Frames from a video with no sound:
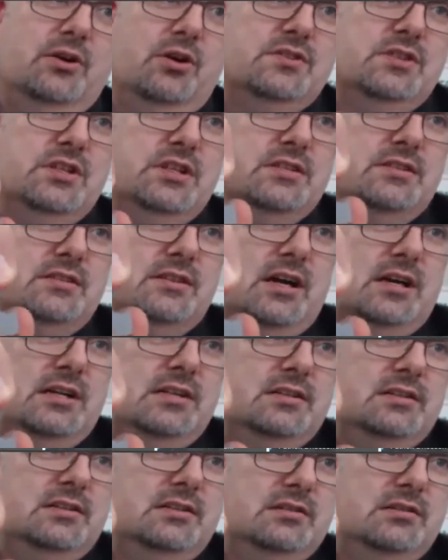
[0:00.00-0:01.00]
on the inside,
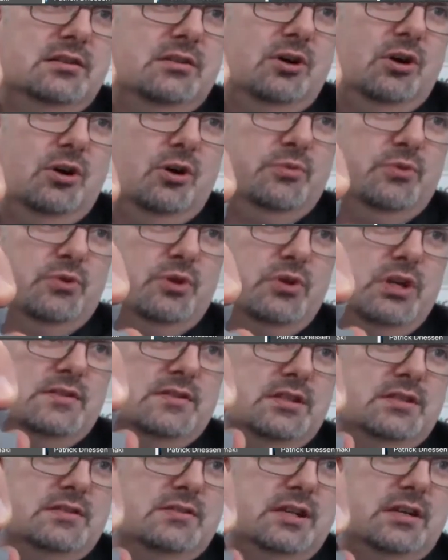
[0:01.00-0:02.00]
I hope you can
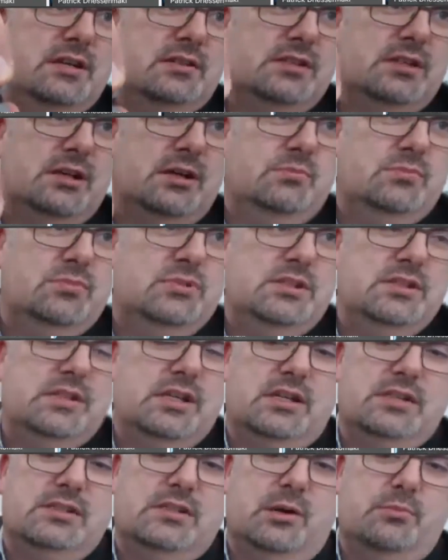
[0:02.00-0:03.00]
see it, there
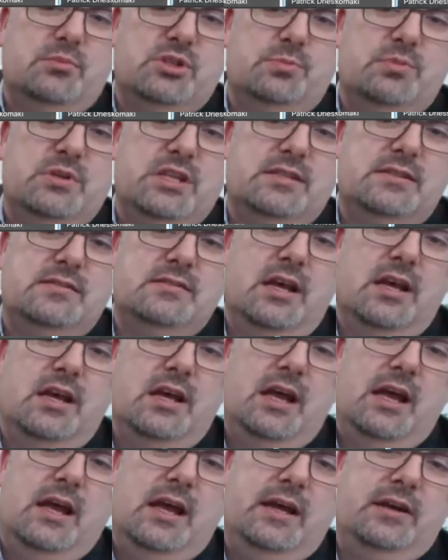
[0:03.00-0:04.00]
are some splits.
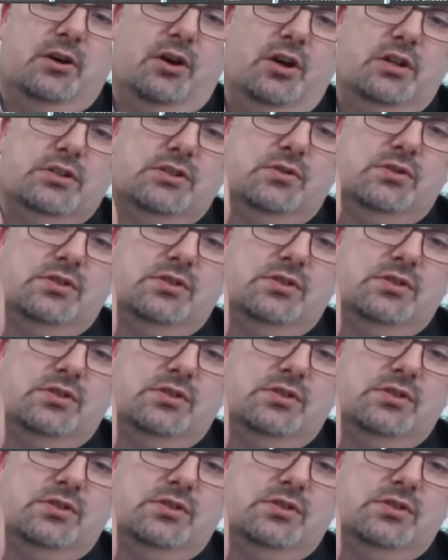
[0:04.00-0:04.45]
And also